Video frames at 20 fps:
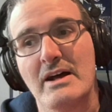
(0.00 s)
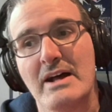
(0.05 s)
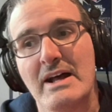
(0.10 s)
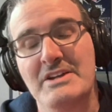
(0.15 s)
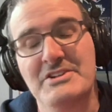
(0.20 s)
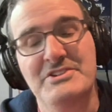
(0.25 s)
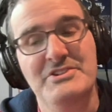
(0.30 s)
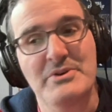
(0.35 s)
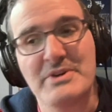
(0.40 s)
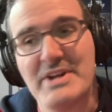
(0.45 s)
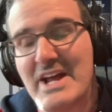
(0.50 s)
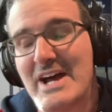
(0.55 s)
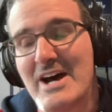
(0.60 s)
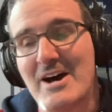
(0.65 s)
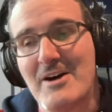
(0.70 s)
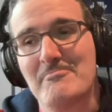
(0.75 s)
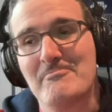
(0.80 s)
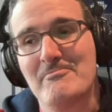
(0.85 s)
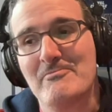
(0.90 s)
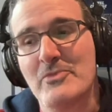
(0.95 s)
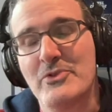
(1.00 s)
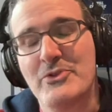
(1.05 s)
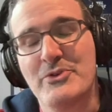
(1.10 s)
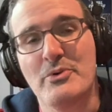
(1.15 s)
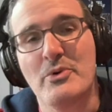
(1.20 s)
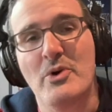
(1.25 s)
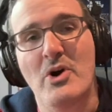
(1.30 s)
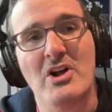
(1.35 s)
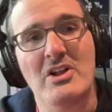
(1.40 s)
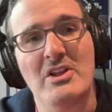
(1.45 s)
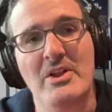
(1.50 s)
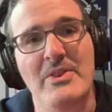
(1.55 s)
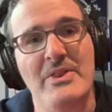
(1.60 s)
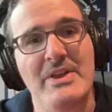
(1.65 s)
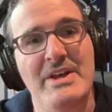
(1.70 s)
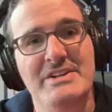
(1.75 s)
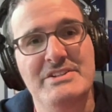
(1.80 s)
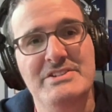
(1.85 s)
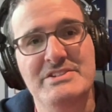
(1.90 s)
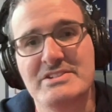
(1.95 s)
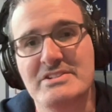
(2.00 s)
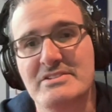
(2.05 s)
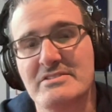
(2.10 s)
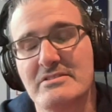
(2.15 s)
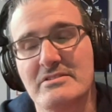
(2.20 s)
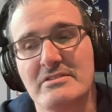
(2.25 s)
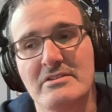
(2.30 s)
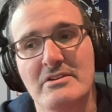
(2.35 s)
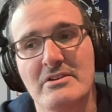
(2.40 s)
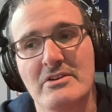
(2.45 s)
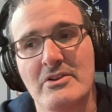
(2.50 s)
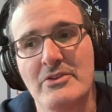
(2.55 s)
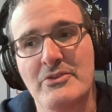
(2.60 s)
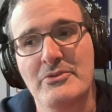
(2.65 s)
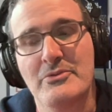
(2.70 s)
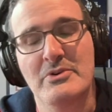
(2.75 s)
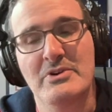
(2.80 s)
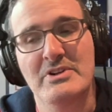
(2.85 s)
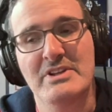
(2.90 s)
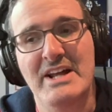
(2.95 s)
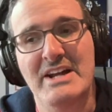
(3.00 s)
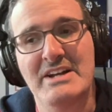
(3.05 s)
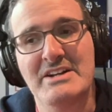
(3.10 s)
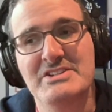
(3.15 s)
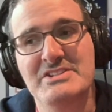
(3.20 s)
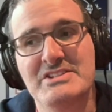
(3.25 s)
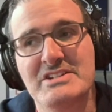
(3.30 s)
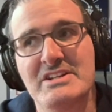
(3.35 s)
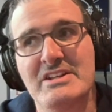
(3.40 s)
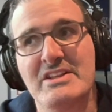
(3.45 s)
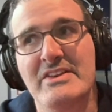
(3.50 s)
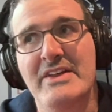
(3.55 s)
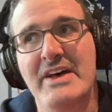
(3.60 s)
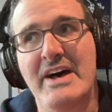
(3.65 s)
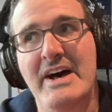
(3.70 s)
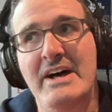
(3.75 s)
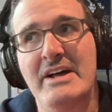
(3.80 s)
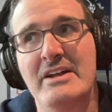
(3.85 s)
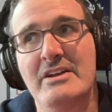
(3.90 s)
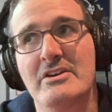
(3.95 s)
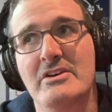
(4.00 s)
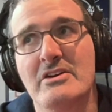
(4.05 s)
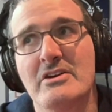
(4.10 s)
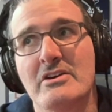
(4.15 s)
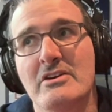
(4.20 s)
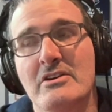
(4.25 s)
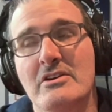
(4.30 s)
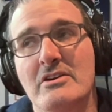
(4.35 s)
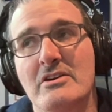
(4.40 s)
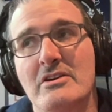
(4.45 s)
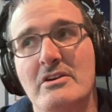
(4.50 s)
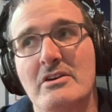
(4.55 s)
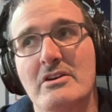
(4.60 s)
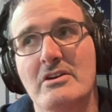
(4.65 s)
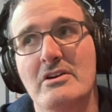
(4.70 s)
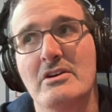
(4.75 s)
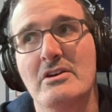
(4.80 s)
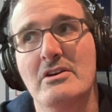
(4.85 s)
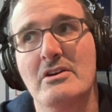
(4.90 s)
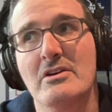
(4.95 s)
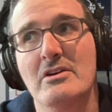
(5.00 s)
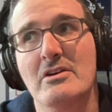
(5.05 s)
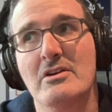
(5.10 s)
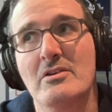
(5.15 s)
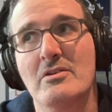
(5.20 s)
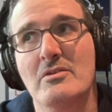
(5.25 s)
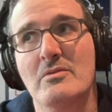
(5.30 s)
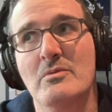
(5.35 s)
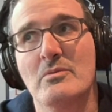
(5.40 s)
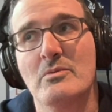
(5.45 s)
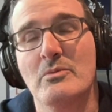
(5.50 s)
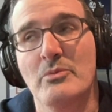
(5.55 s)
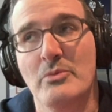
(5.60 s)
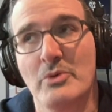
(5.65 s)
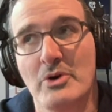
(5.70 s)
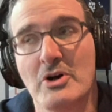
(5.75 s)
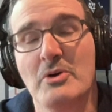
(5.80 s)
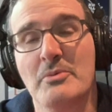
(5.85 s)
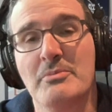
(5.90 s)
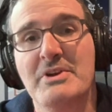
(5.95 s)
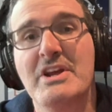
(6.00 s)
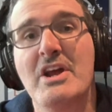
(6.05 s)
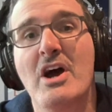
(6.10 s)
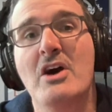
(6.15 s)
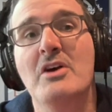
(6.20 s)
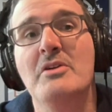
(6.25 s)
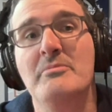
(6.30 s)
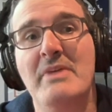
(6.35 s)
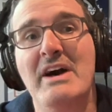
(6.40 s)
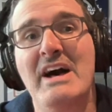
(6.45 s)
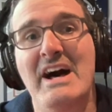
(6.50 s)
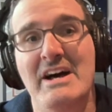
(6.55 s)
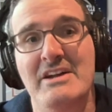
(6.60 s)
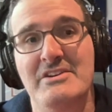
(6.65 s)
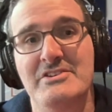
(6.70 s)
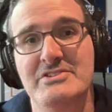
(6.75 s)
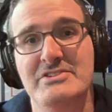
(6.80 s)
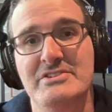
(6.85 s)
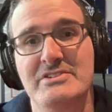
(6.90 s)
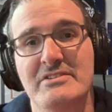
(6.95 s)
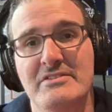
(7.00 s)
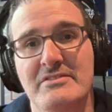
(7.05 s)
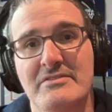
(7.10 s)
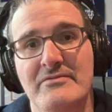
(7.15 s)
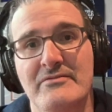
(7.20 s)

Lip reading: And so, yeah, through all of this, through a legacy that will be unmatched,